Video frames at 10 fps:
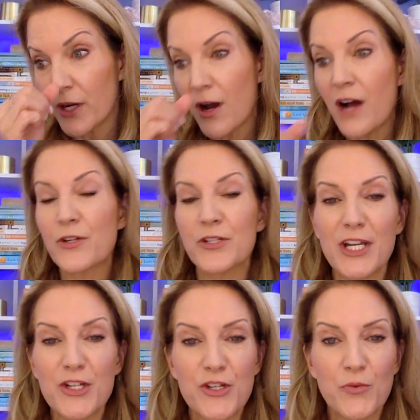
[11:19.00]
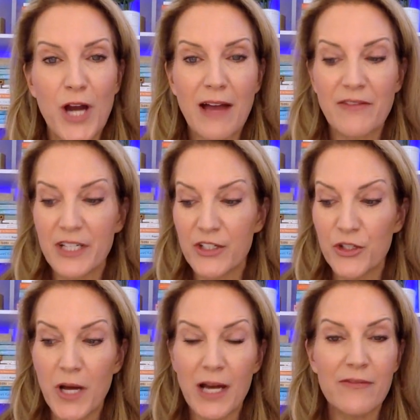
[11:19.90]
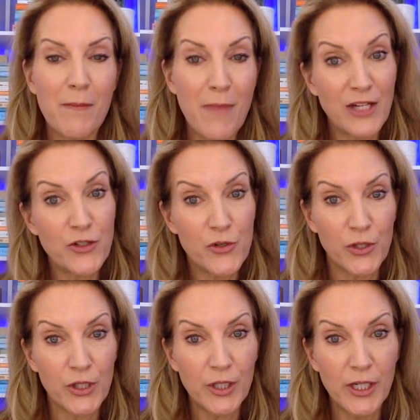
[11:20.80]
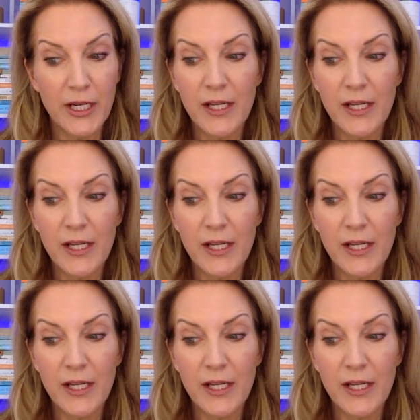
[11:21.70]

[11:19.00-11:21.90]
conversations we're having is you have a mentor